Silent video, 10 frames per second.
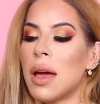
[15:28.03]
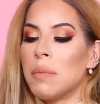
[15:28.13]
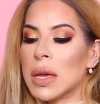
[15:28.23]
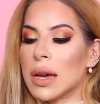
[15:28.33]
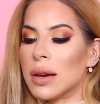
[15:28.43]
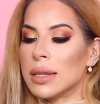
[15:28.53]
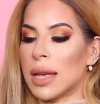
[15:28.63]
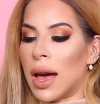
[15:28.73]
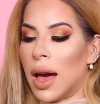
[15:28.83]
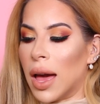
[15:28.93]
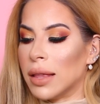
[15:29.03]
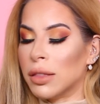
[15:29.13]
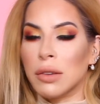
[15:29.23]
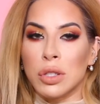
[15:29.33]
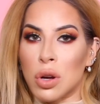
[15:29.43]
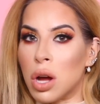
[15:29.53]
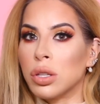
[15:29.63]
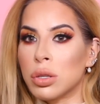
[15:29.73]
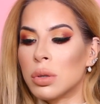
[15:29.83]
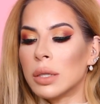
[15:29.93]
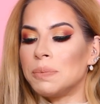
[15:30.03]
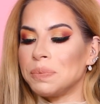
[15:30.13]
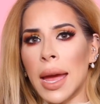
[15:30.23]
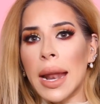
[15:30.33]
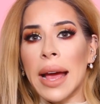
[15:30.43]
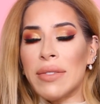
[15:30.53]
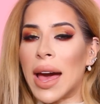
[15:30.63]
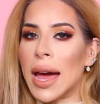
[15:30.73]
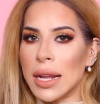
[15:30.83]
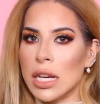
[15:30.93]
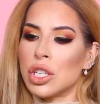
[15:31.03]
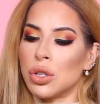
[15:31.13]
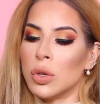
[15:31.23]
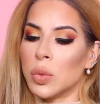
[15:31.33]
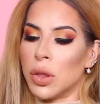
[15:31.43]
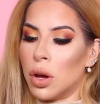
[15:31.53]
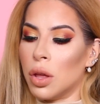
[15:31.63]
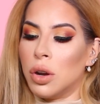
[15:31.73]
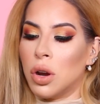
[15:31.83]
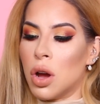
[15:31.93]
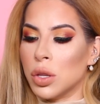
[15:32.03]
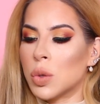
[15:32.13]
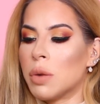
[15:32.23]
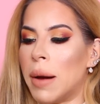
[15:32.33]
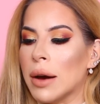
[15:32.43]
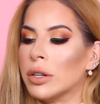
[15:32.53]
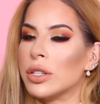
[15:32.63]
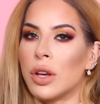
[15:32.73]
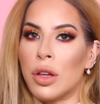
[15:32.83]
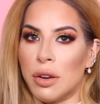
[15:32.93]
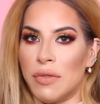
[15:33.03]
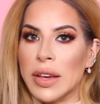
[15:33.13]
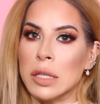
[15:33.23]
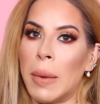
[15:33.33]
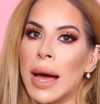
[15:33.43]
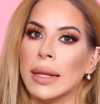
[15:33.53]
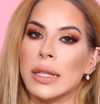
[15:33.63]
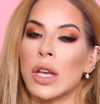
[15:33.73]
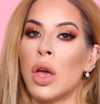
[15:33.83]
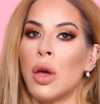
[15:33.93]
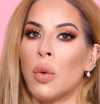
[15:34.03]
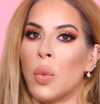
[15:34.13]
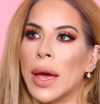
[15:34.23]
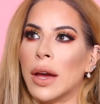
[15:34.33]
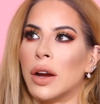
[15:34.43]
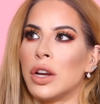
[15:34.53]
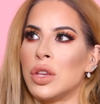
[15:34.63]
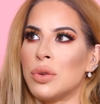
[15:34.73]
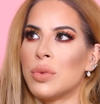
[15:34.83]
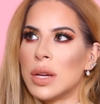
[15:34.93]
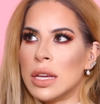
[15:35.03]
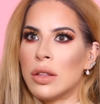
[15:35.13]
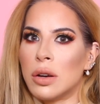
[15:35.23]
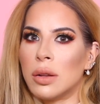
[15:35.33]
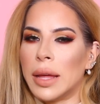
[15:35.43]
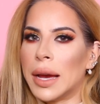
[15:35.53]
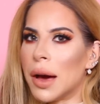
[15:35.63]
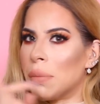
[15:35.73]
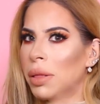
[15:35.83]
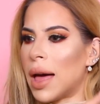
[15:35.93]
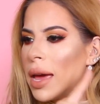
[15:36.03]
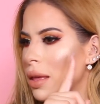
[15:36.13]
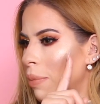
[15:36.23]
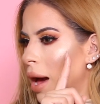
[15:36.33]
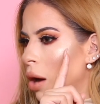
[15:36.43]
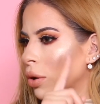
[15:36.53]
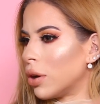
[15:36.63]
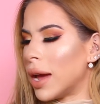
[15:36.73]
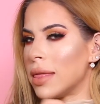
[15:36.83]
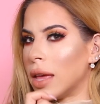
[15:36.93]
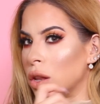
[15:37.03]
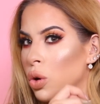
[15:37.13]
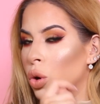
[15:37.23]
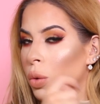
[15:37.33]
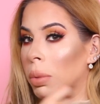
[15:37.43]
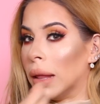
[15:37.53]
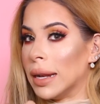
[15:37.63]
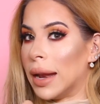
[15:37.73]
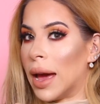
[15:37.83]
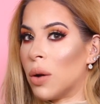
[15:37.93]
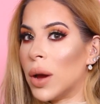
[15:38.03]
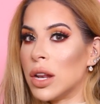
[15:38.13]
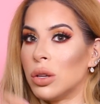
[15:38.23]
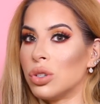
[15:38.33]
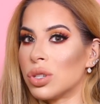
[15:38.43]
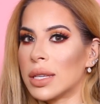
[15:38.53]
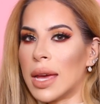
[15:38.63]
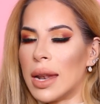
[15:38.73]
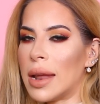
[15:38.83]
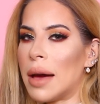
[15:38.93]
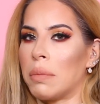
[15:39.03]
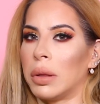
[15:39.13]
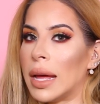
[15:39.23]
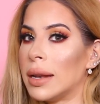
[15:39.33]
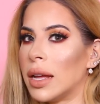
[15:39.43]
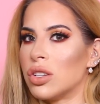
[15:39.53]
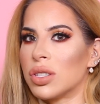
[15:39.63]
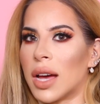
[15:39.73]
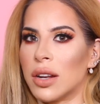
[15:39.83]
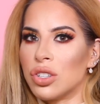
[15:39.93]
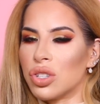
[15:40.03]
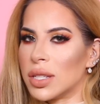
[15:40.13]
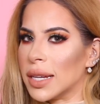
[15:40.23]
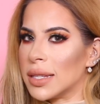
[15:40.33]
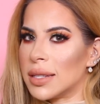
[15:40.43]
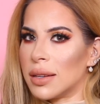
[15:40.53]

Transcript: because I love to contour, and I've had issues with other contour powders, other face palettes, where you either like apply the powder and then you go to blend it out and you just cannot blend it. It just kind of just gets,